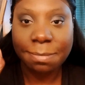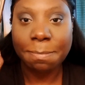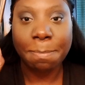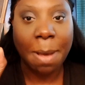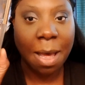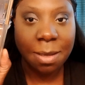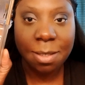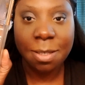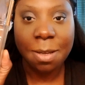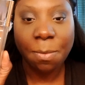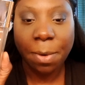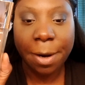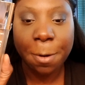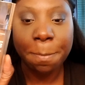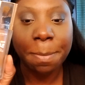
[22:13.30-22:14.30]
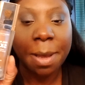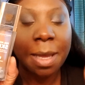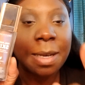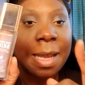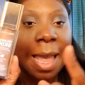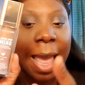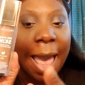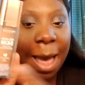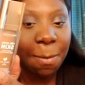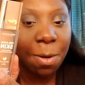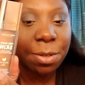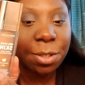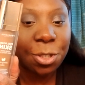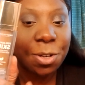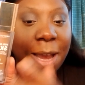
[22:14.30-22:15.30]
box somewhere, but I
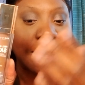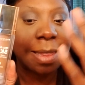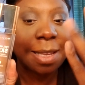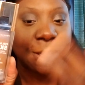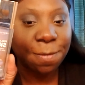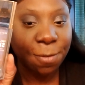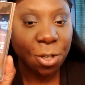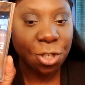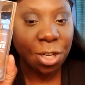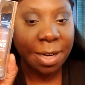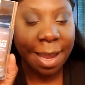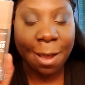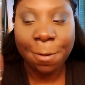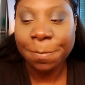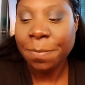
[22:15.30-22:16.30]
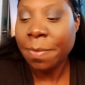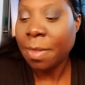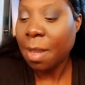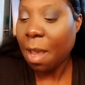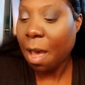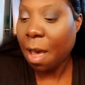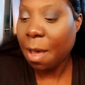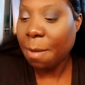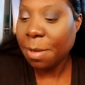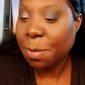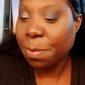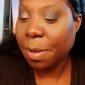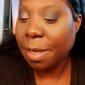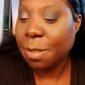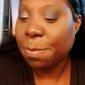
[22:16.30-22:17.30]
wanted to try this version out.
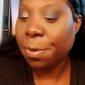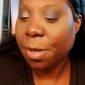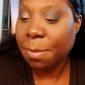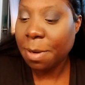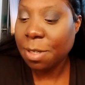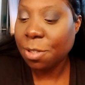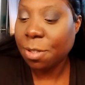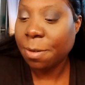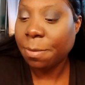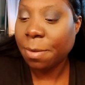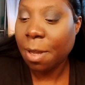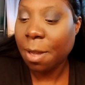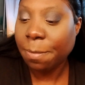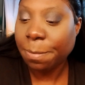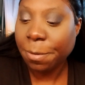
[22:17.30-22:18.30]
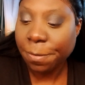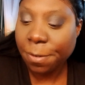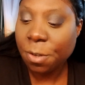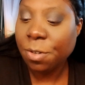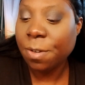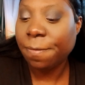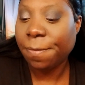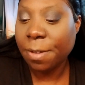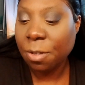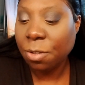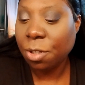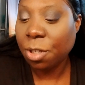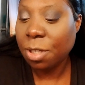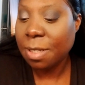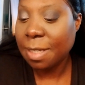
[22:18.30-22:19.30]
It's pretty much the Profusion Feel
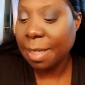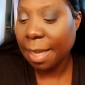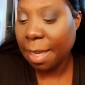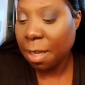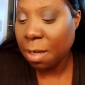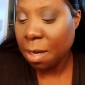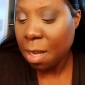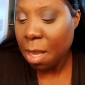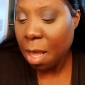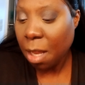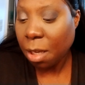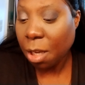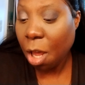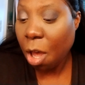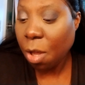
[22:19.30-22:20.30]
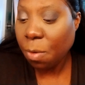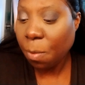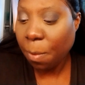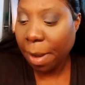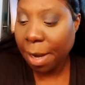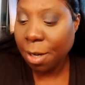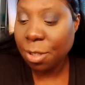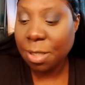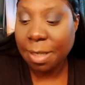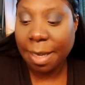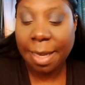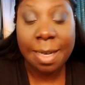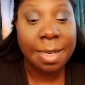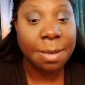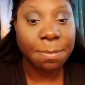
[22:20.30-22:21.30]
Good Skin Long Wear
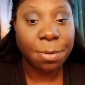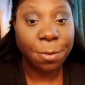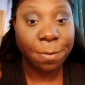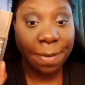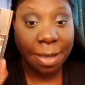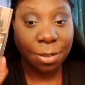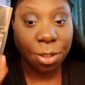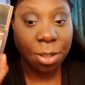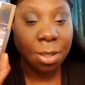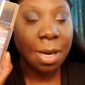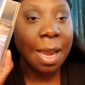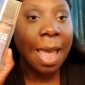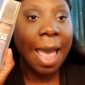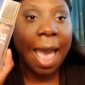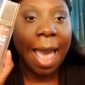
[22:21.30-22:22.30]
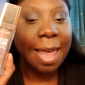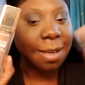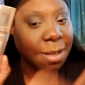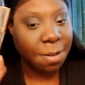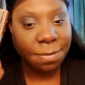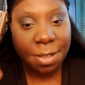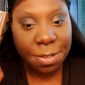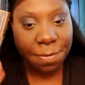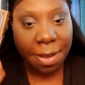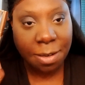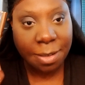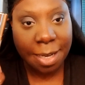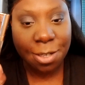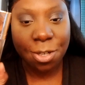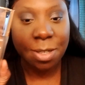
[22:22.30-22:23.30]
Skin Perfector. I love this
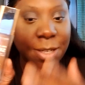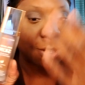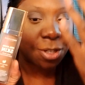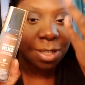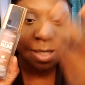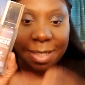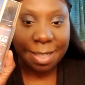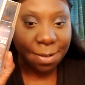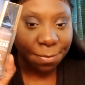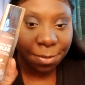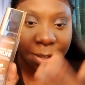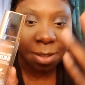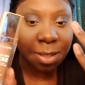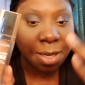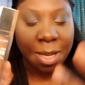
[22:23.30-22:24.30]
foundation. It's just a different,